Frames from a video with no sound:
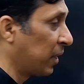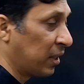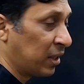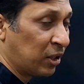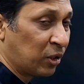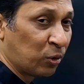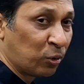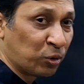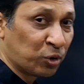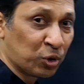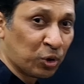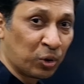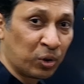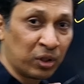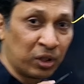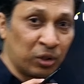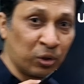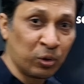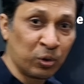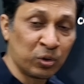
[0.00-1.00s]
You
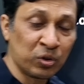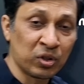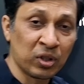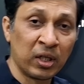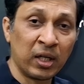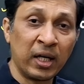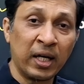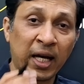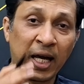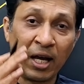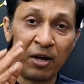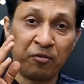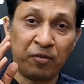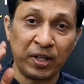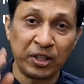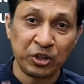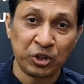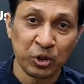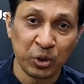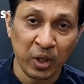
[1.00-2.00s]
should use a
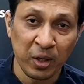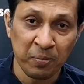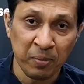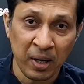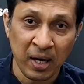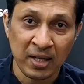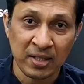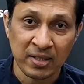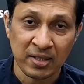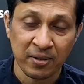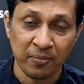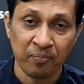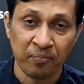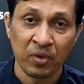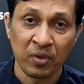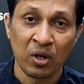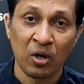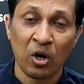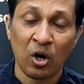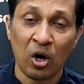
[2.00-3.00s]
Venturi mask,
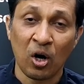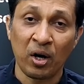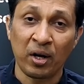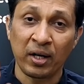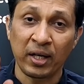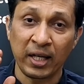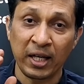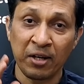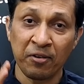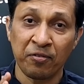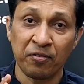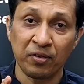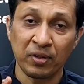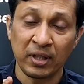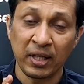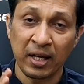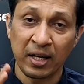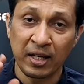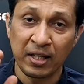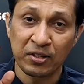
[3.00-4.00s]
or if
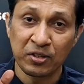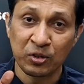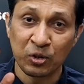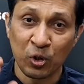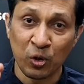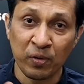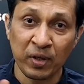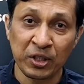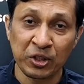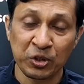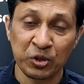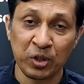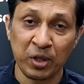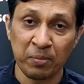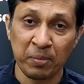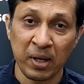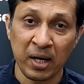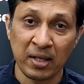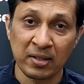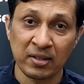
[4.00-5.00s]
there is no Venturi
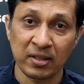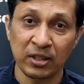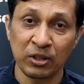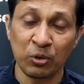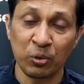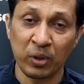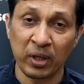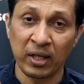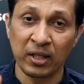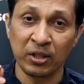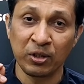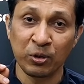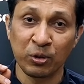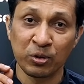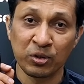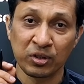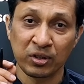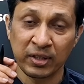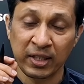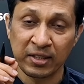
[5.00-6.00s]
mask, you can
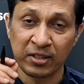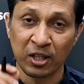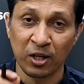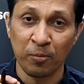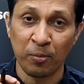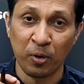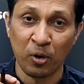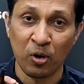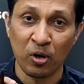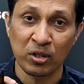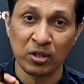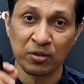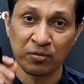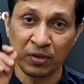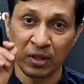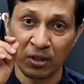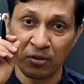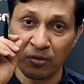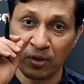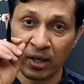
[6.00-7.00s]
use nasal prongs
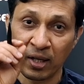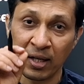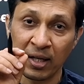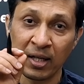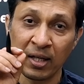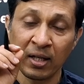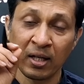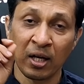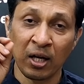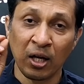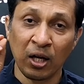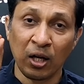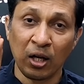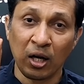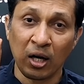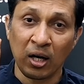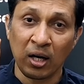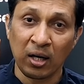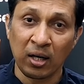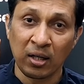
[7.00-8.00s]
with very
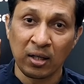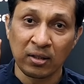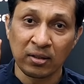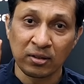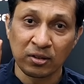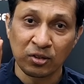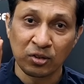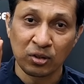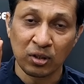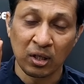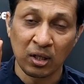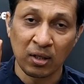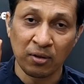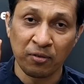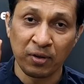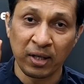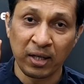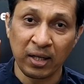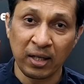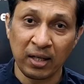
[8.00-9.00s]

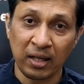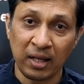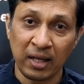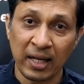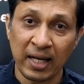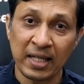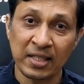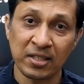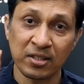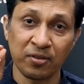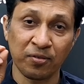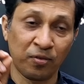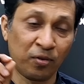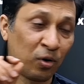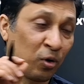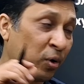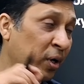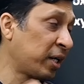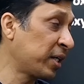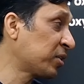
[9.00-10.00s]
less
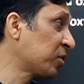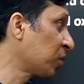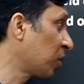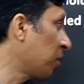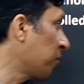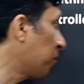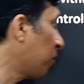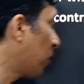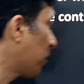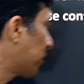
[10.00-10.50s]
flow rates of